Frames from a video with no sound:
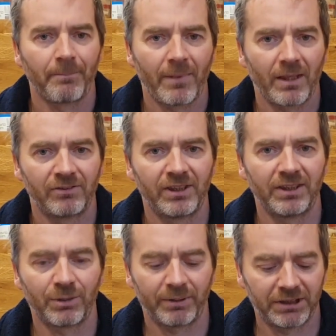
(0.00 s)
certain
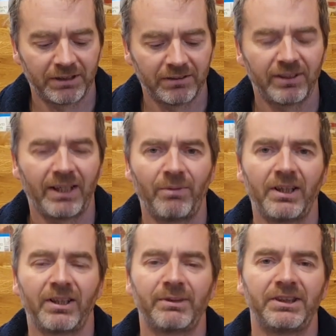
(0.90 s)
questions. And one of the
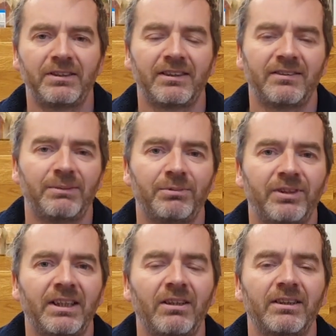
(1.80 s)
questions they said was they'd
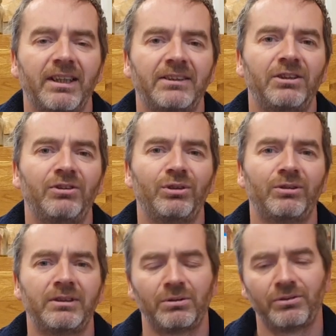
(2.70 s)
like their
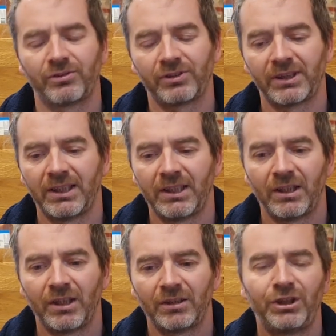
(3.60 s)
tutorials
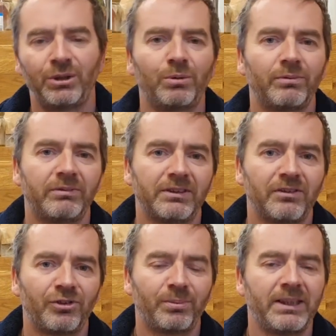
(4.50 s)
short and
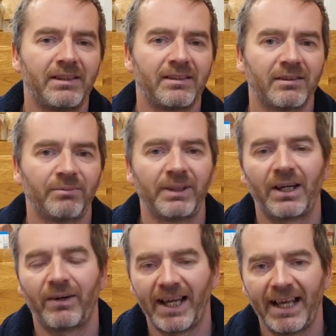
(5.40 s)
sweet without
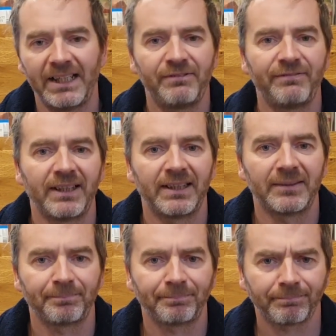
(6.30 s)
any filler.
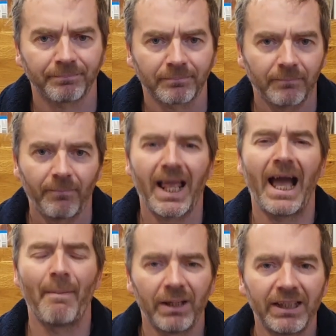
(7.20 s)
And
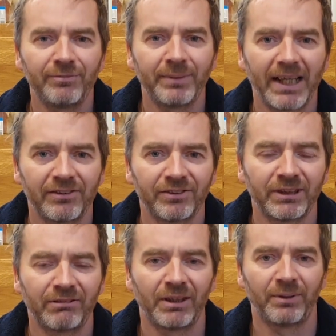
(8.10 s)
believe me, House of
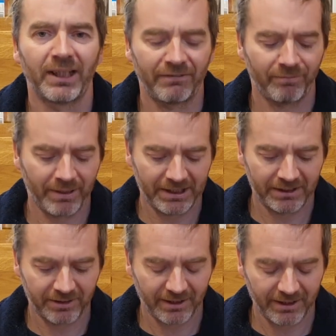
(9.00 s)
Crow have managed
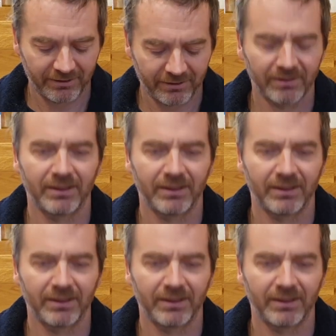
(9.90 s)
this